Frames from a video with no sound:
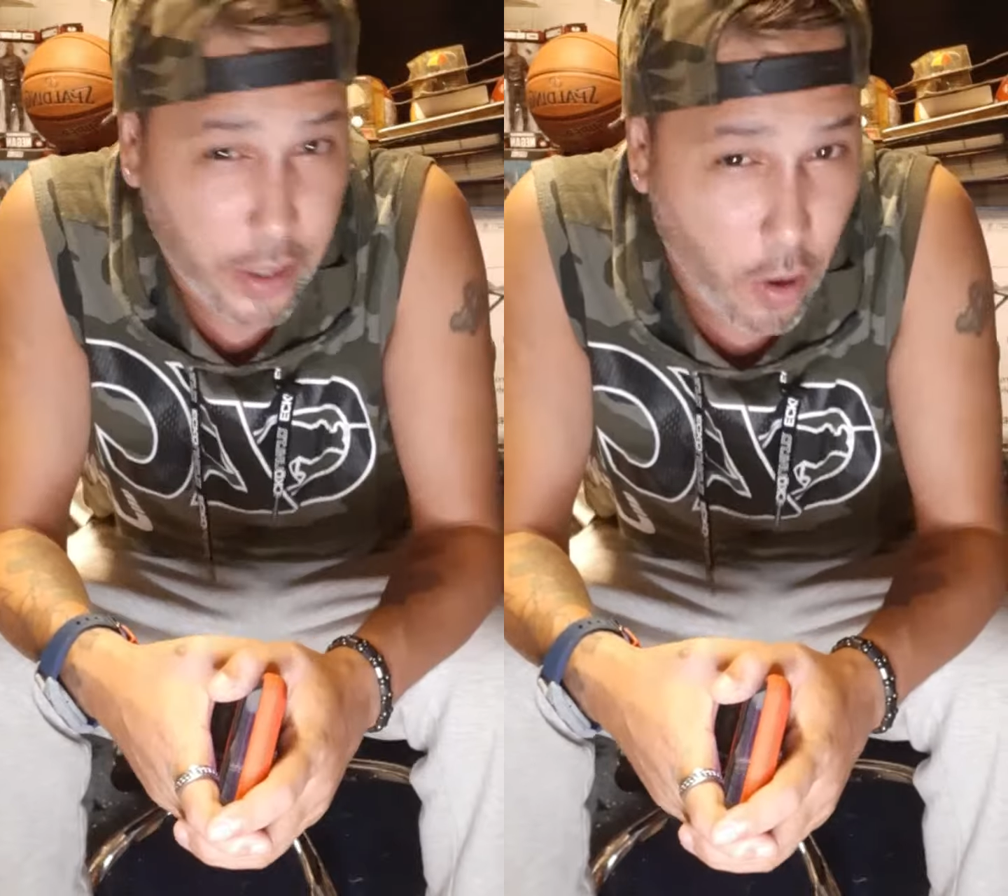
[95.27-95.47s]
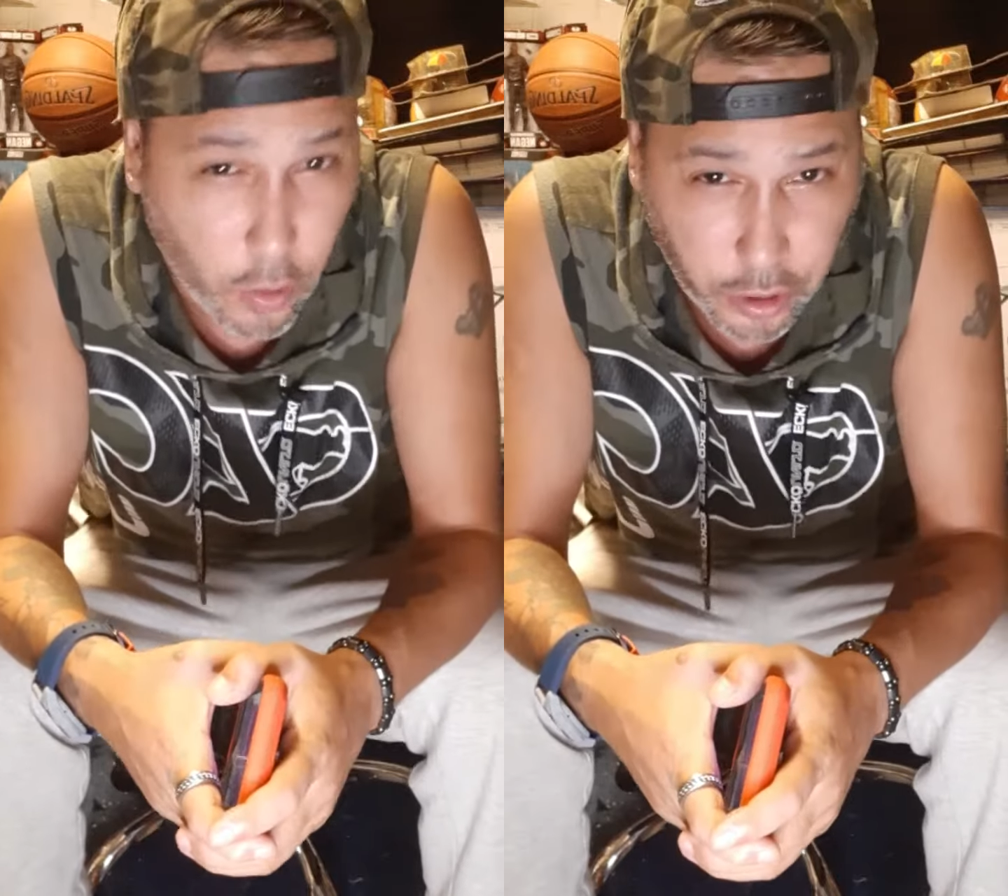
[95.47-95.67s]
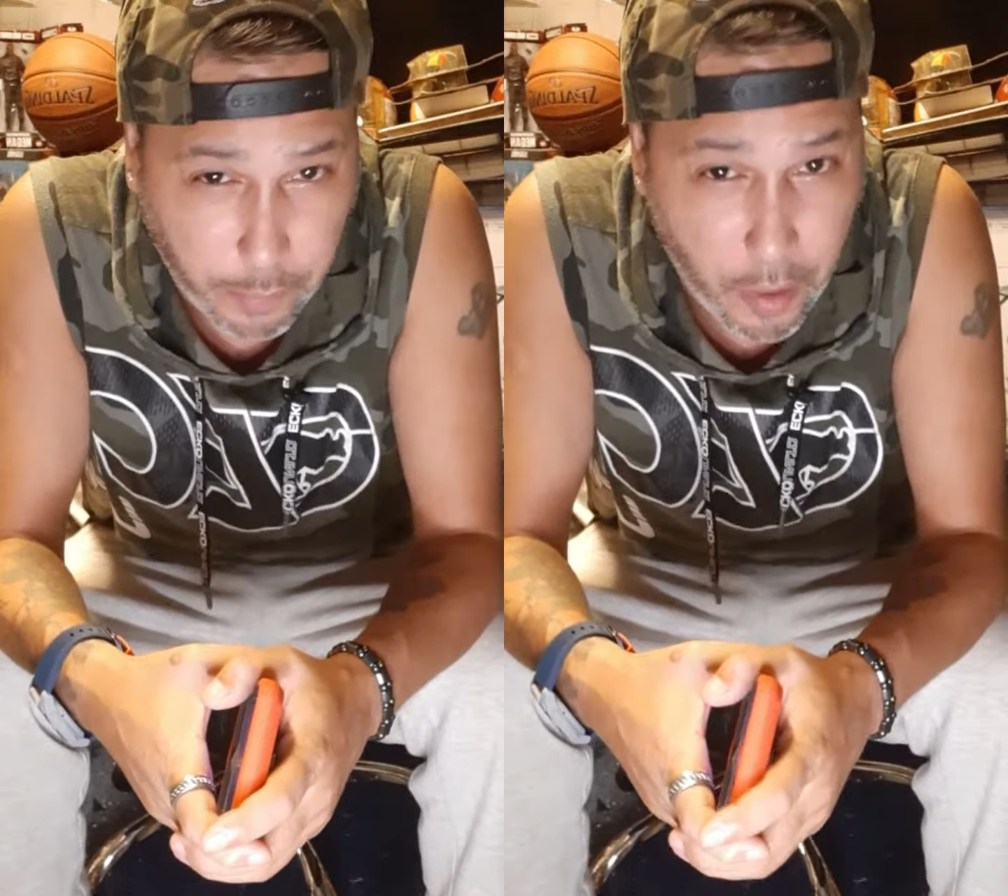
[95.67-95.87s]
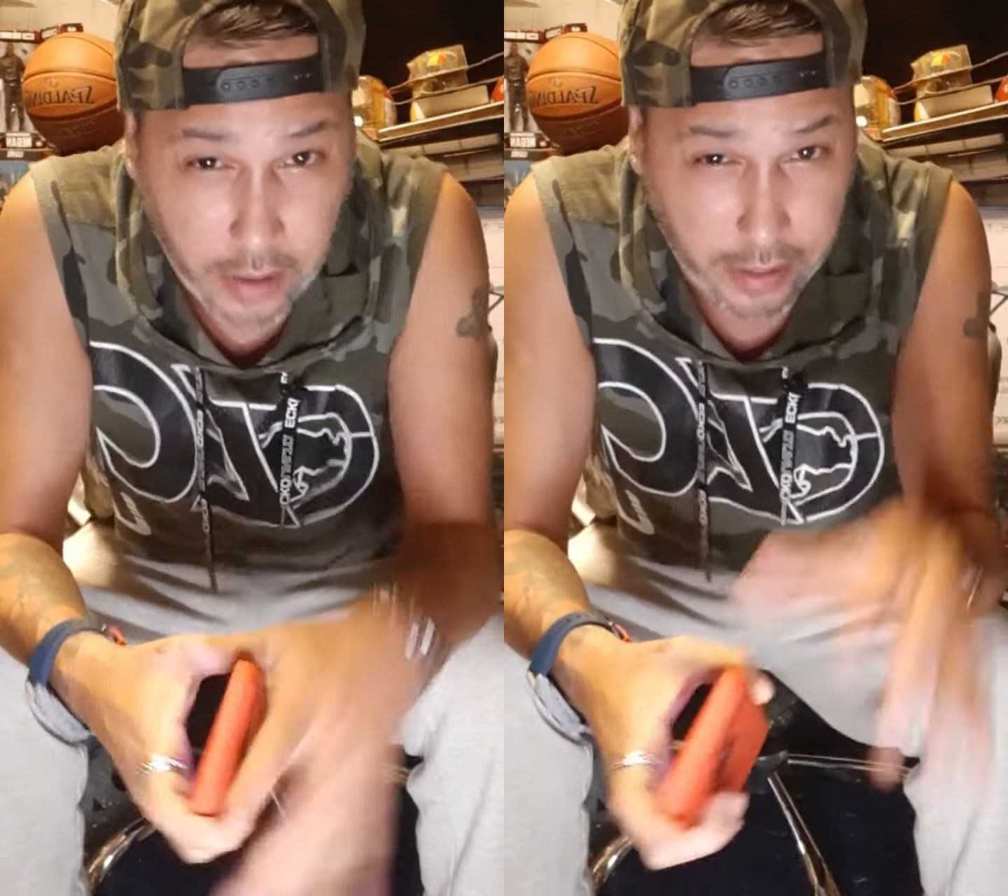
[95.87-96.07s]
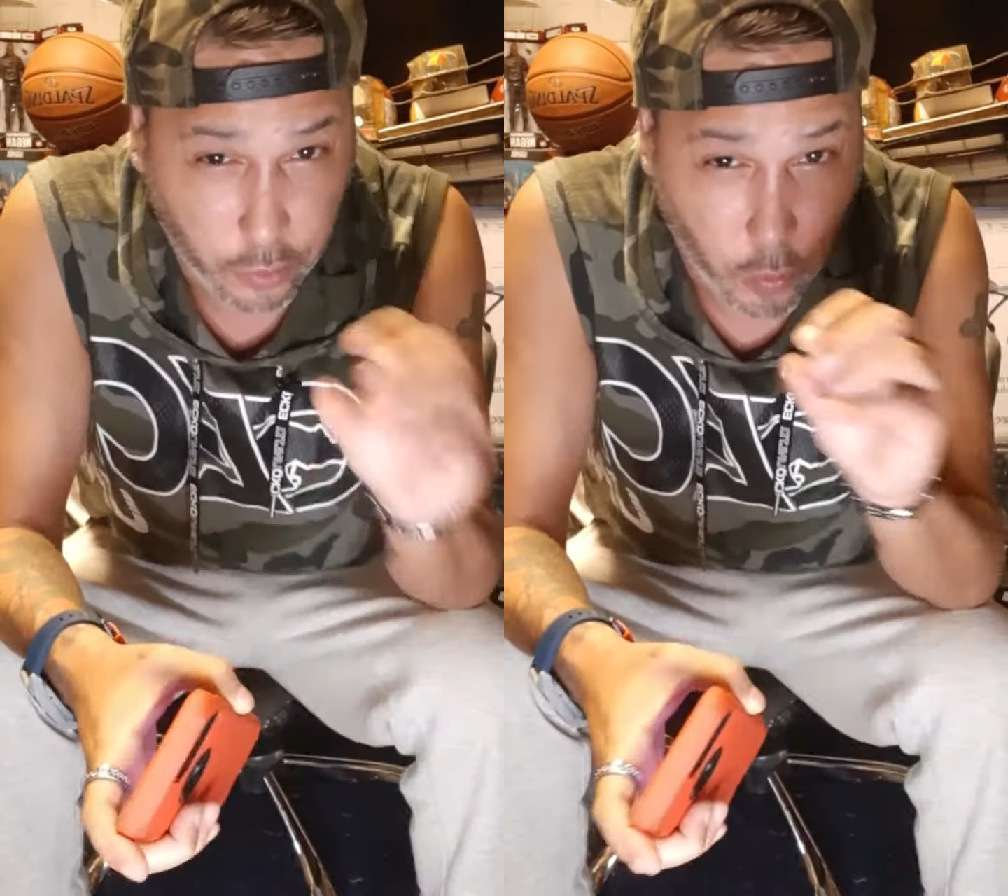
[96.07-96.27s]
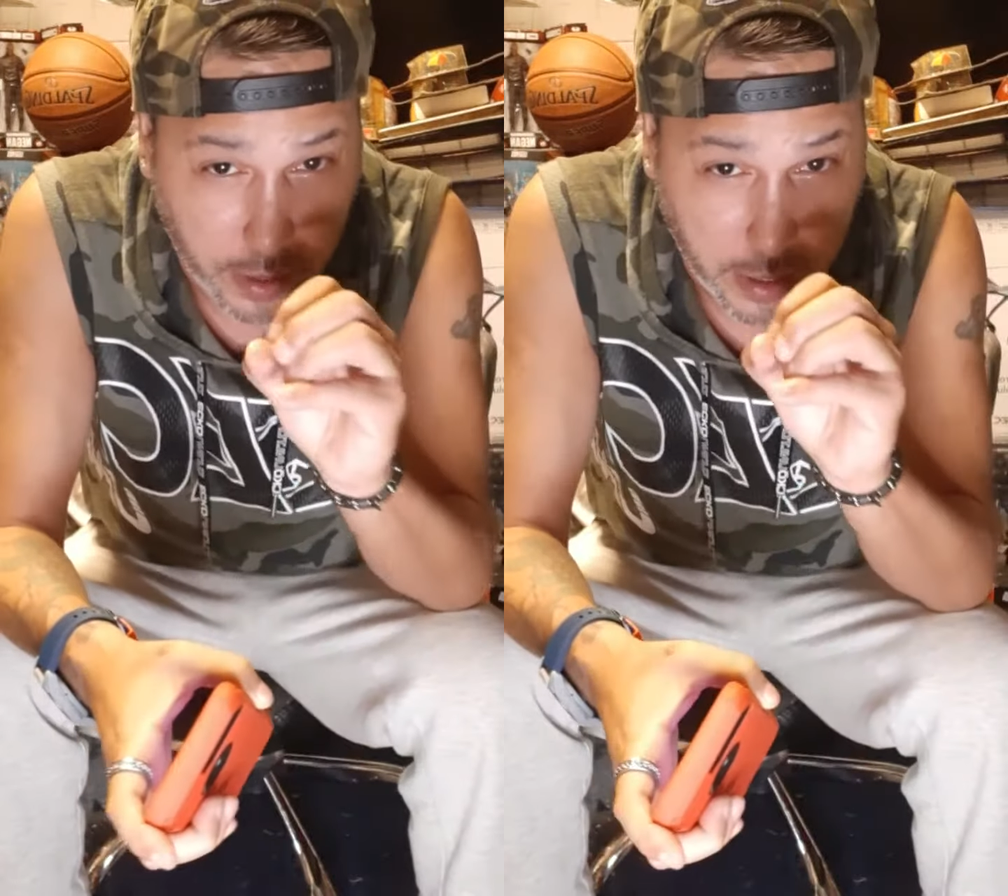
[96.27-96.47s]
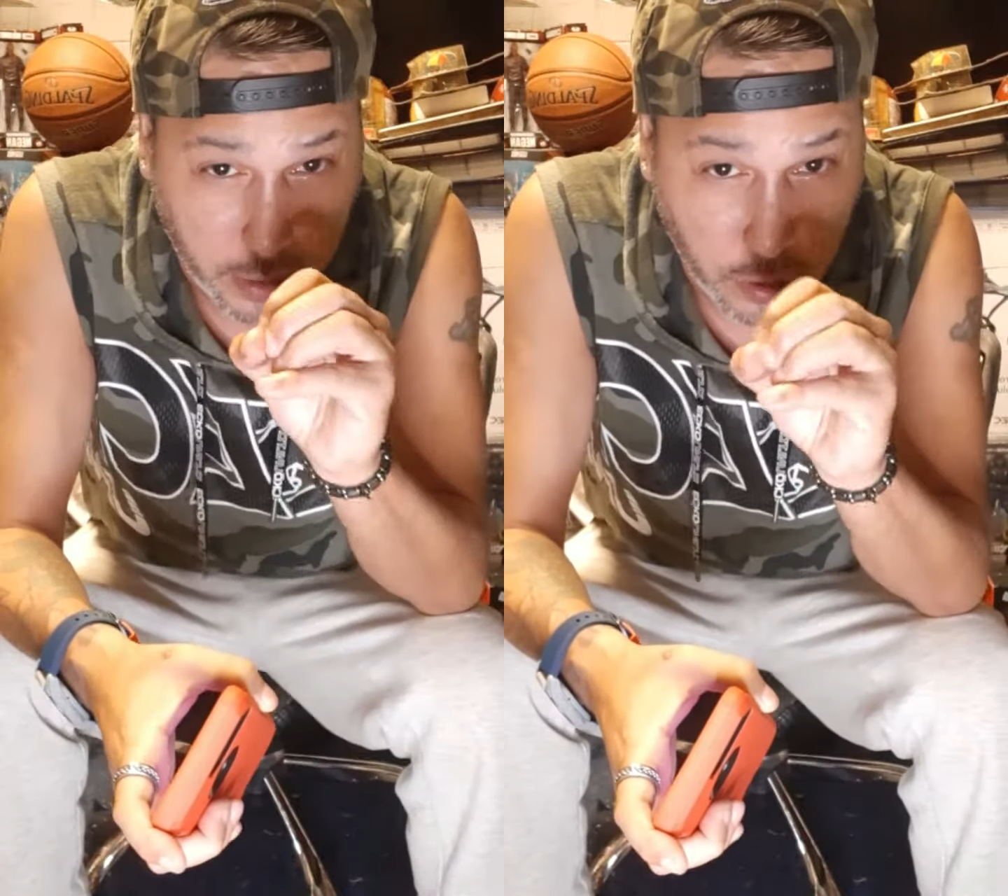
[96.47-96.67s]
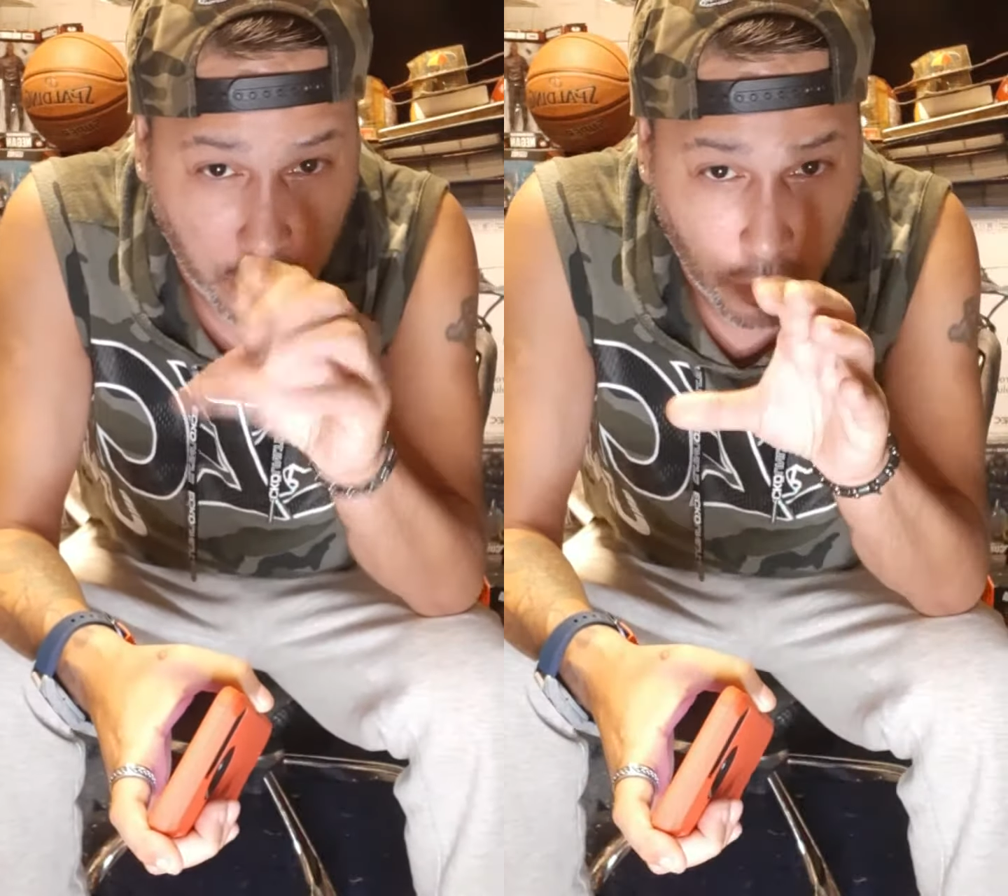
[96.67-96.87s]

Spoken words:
holes are probably doing this?